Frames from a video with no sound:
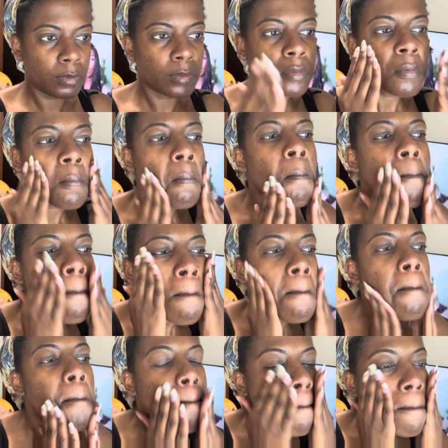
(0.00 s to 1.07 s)
I alternate
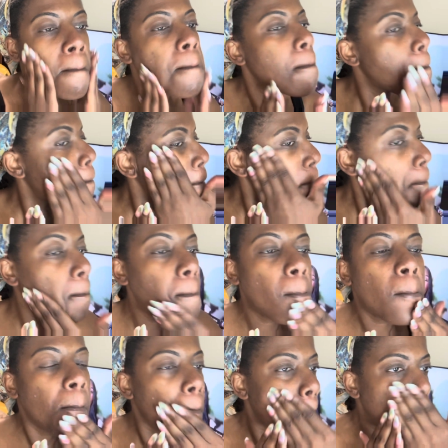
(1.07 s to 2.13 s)
between this
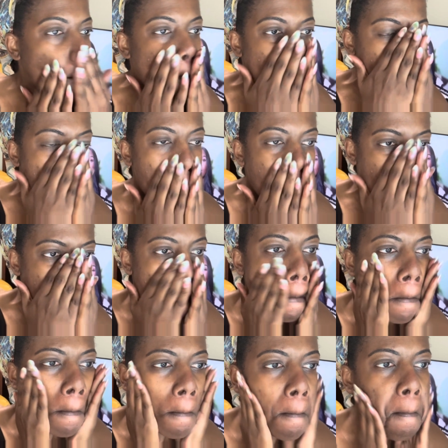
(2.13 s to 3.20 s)
and as it gets
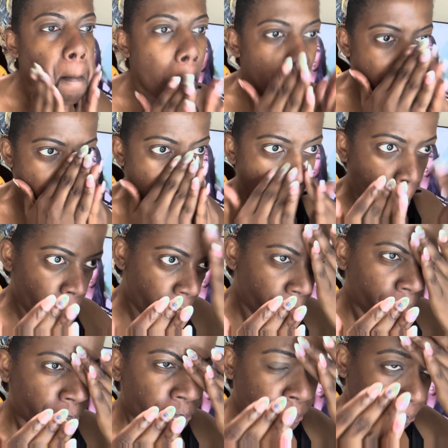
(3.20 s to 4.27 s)
hotter, I will be
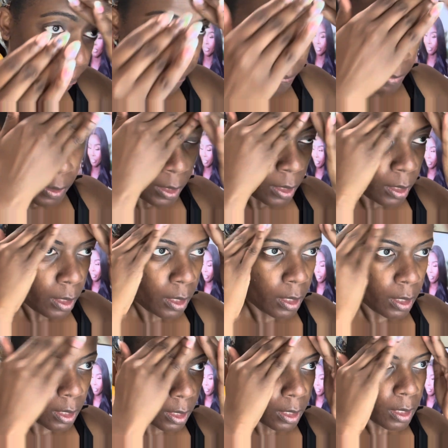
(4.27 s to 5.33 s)
using a
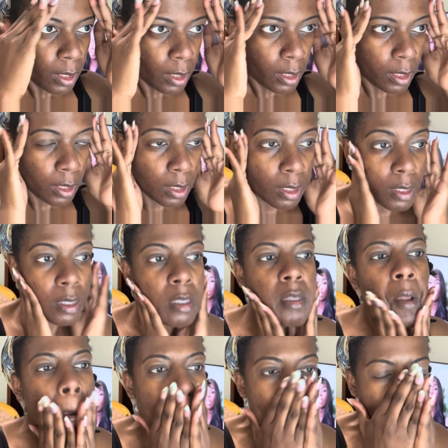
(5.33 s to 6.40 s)
mattifying
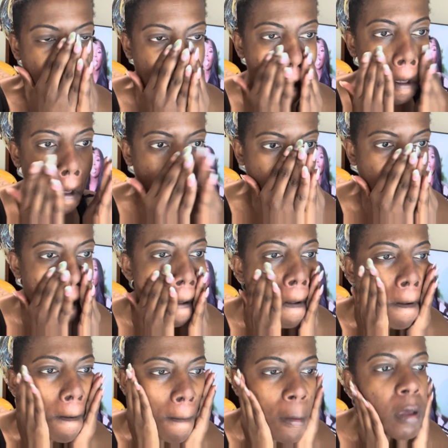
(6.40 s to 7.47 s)
primer because I do have
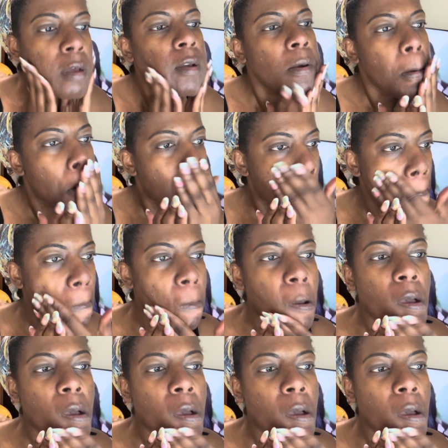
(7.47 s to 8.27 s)
oily skin.